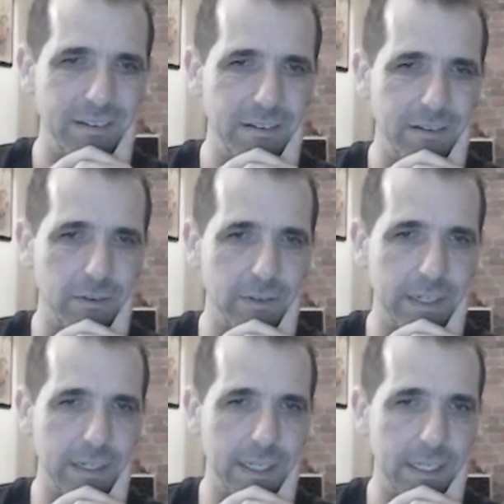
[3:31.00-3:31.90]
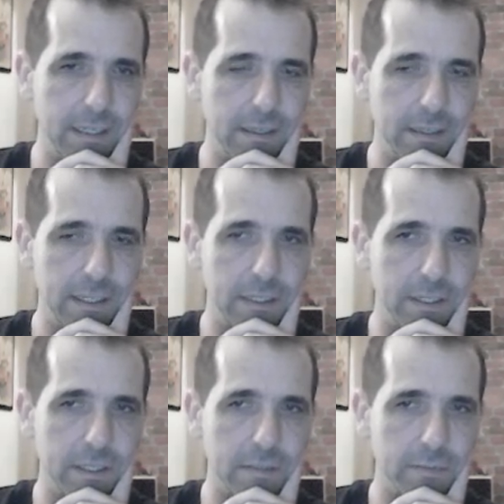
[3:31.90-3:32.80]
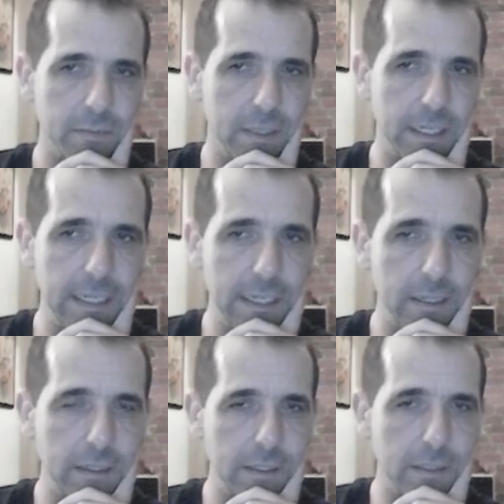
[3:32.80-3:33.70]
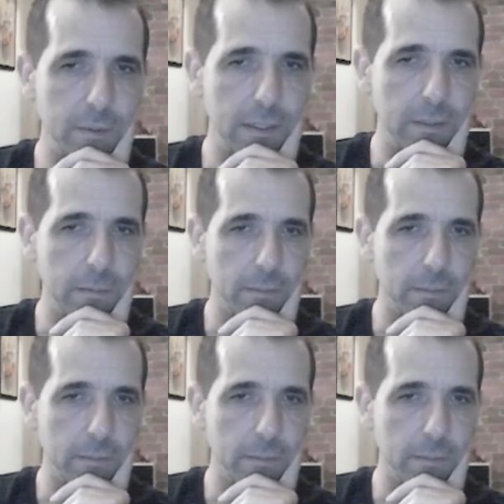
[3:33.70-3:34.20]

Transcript: not really. That's just clearly lost as well.